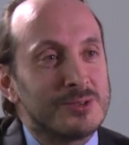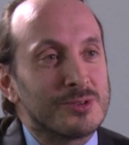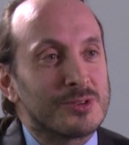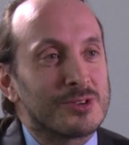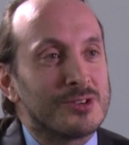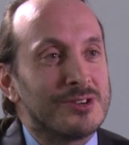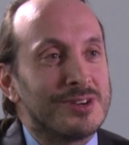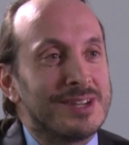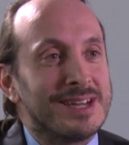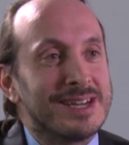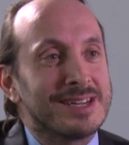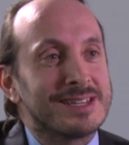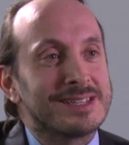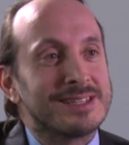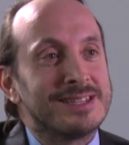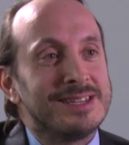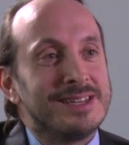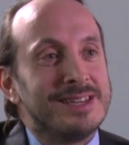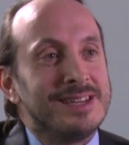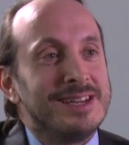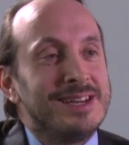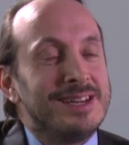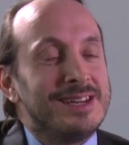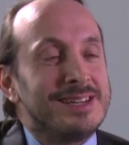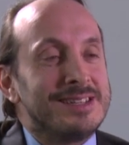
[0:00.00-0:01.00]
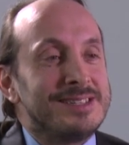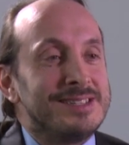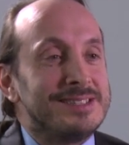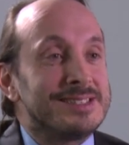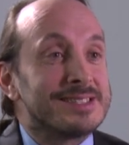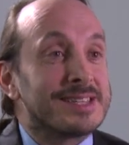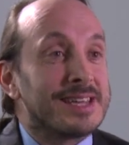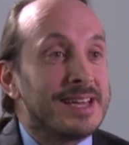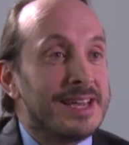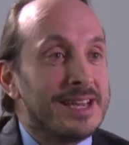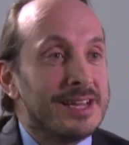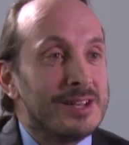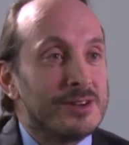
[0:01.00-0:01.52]
to collect, the
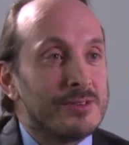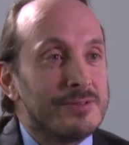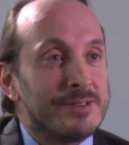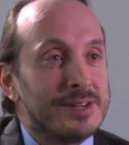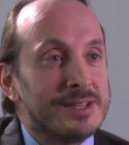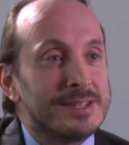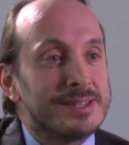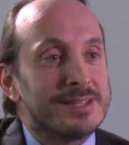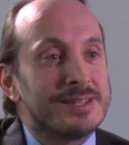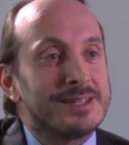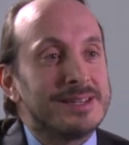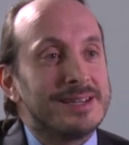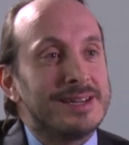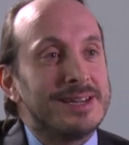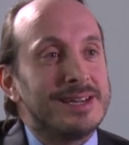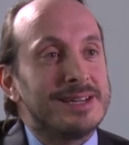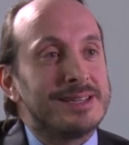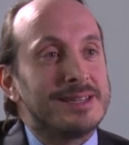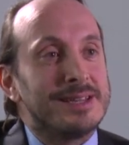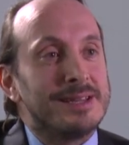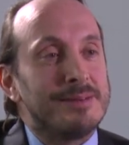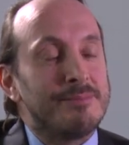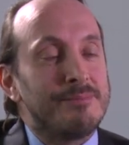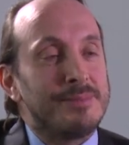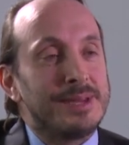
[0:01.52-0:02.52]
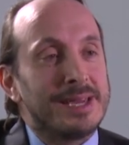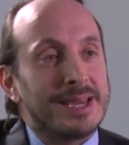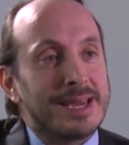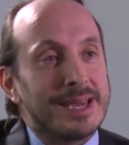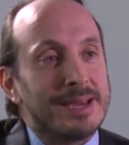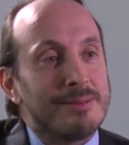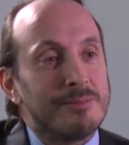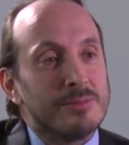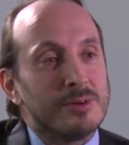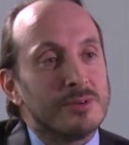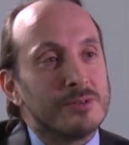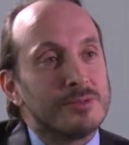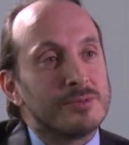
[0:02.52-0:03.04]
scale of it, and being
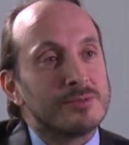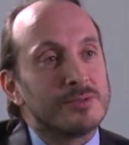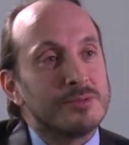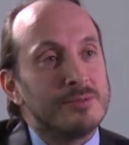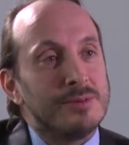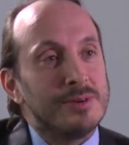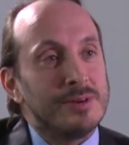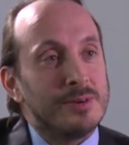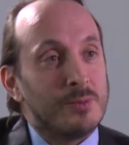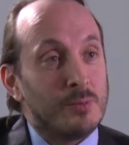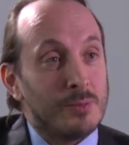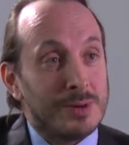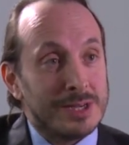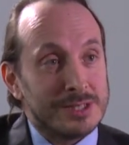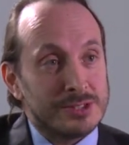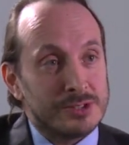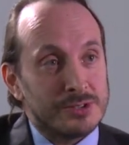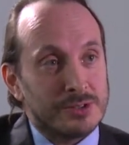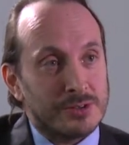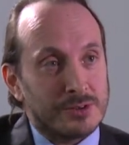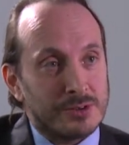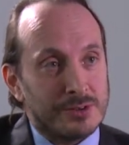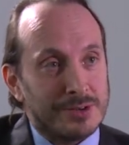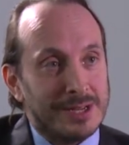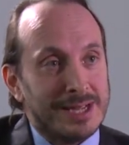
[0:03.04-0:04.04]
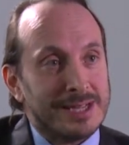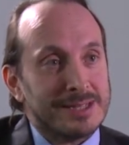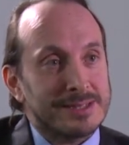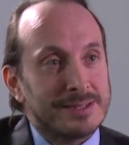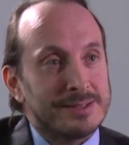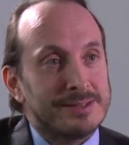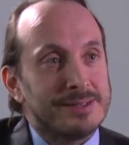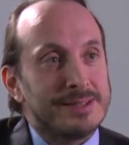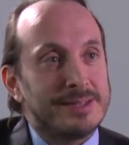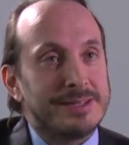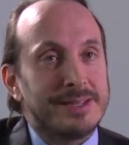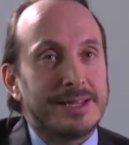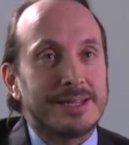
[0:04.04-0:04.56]
able, once you
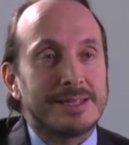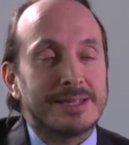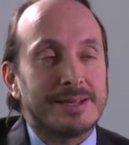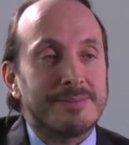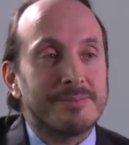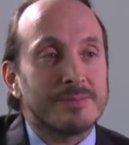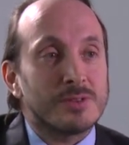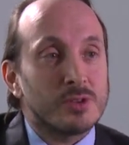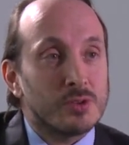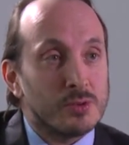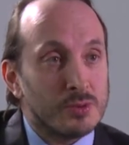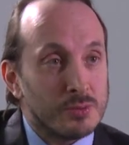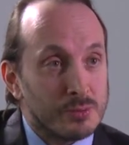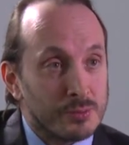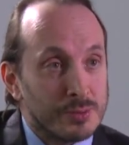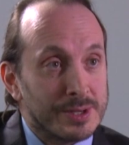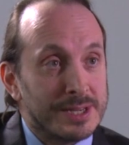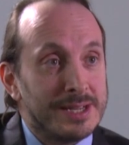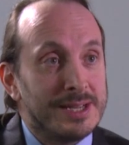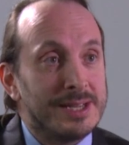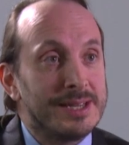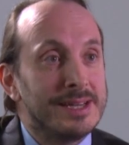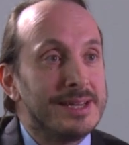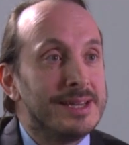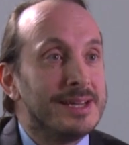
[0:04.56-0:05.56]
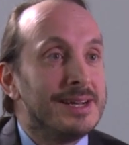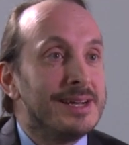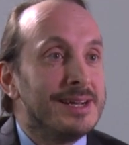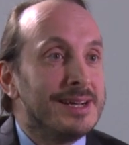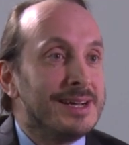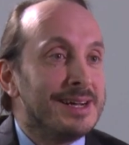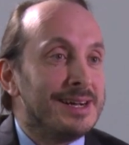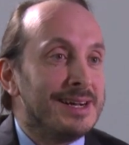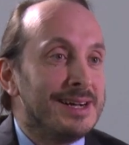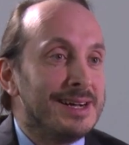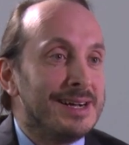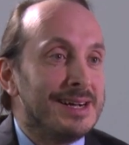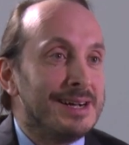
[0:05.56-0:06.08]
collected the data, to really
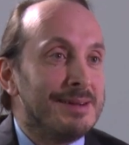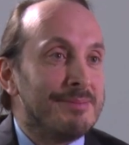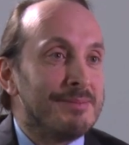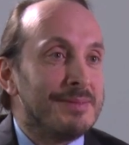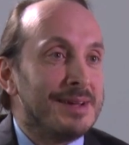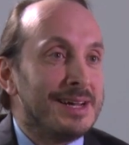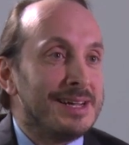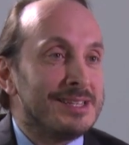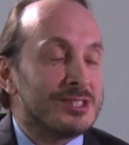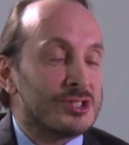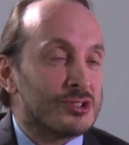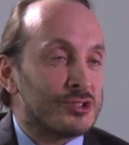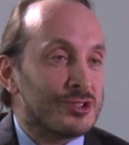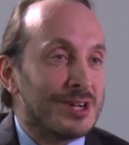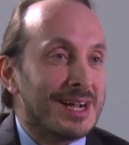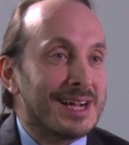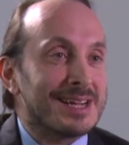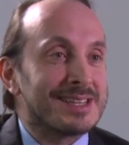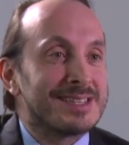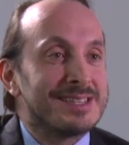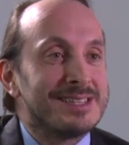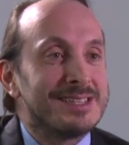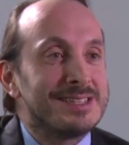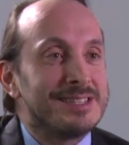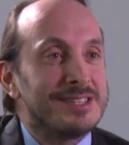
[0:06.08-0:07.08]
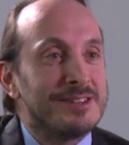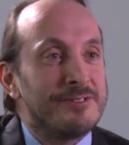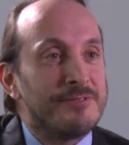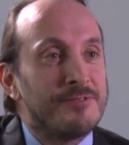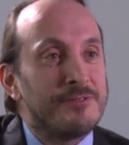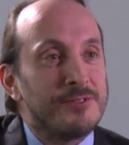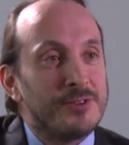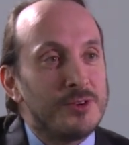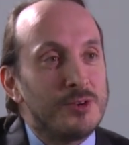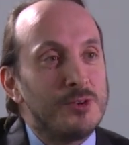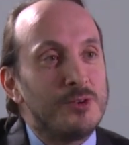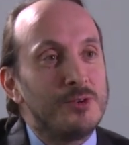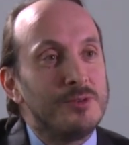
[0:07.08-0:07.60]
extract the
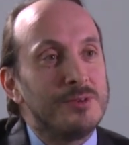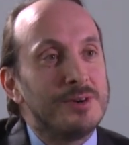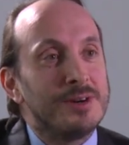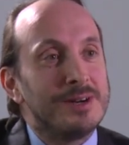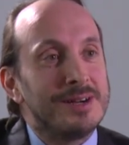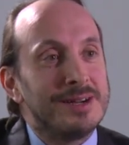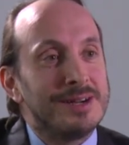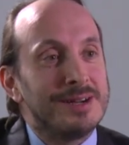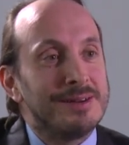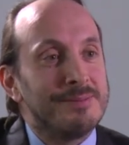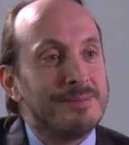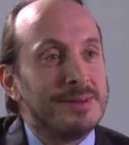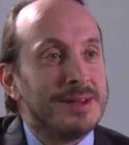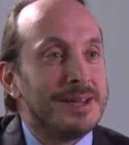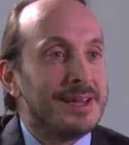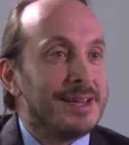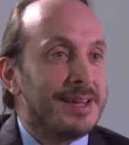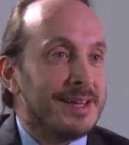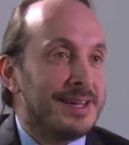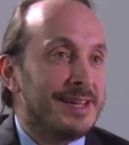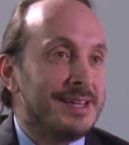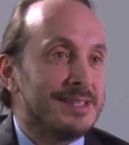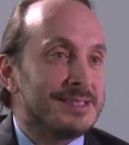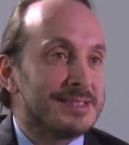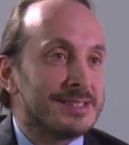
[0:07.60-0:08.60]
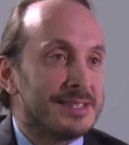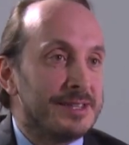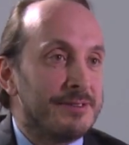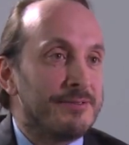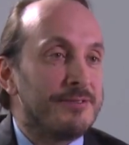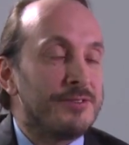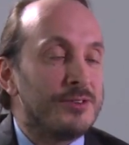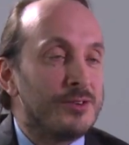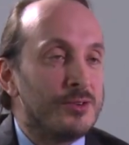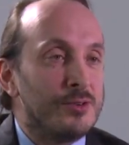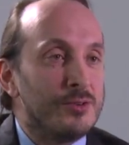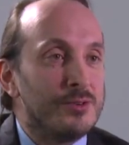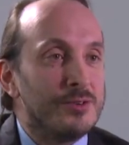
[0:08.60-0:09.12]
few hints, the
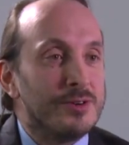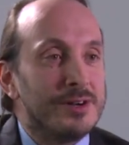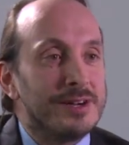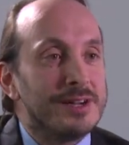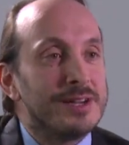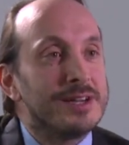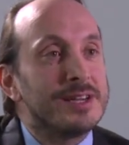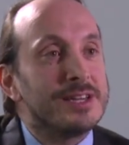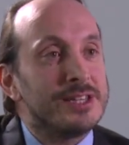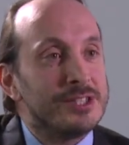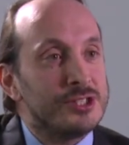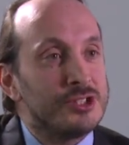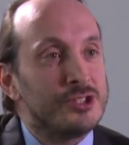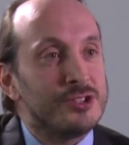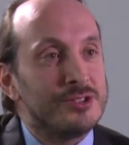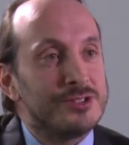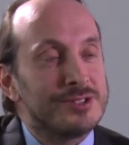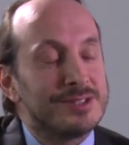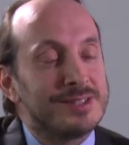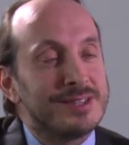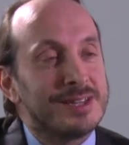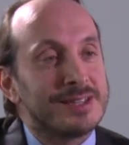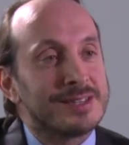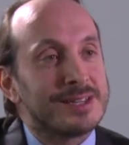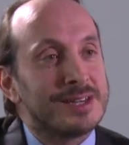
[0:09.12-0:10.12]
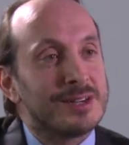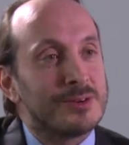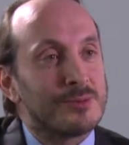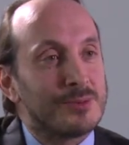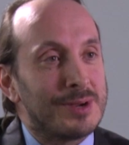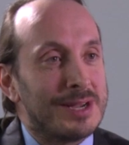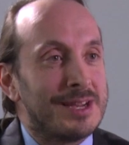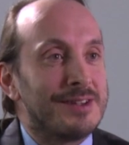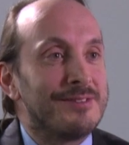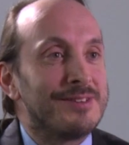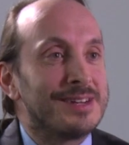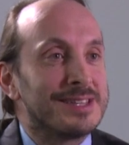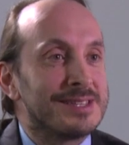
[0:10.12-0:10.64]
few issues that are
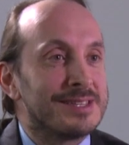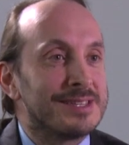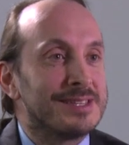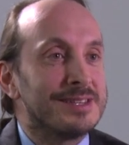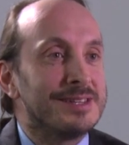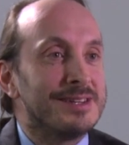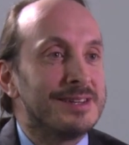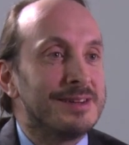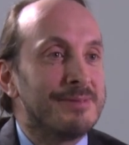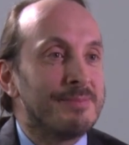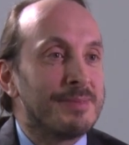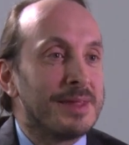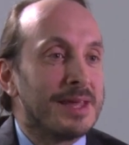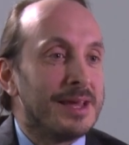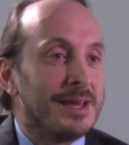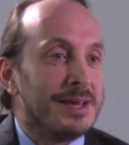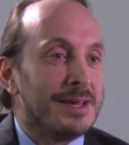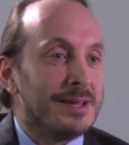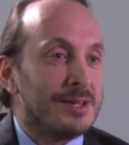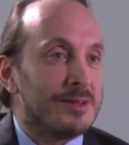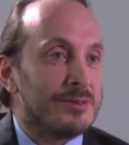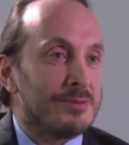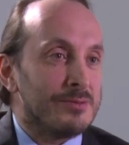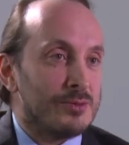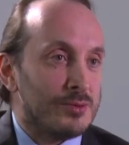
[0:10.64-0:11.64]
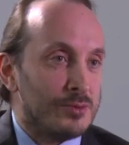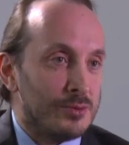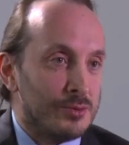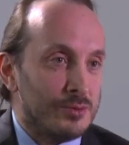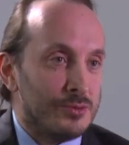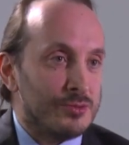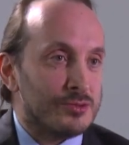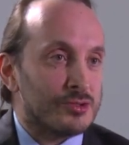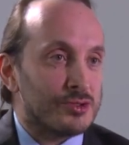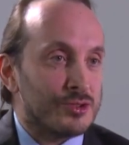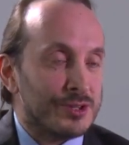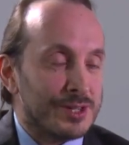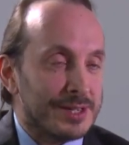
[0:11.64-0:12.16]
relevant to
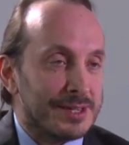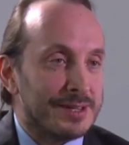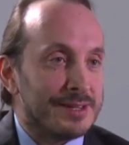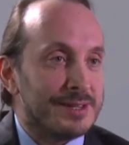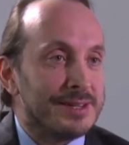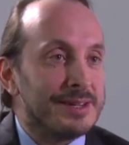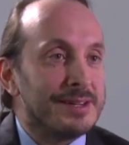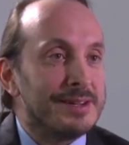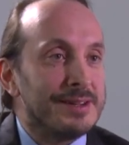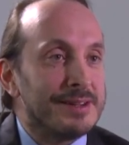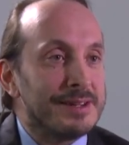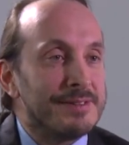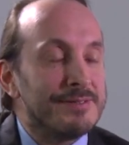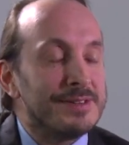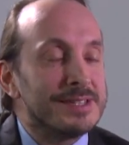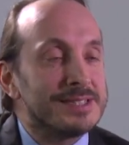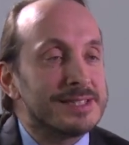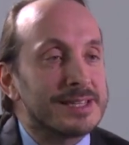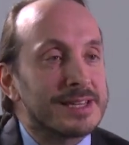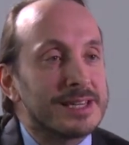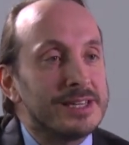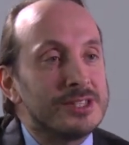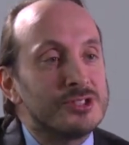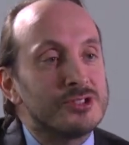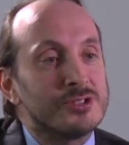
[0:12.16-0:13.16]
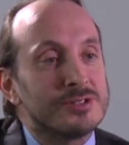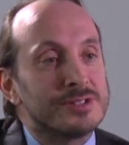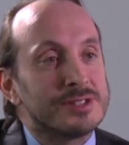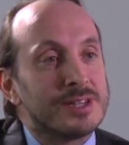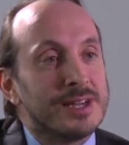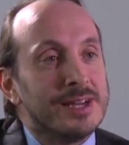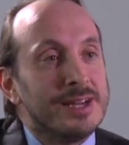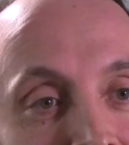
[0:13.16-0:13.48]
trigger investigations.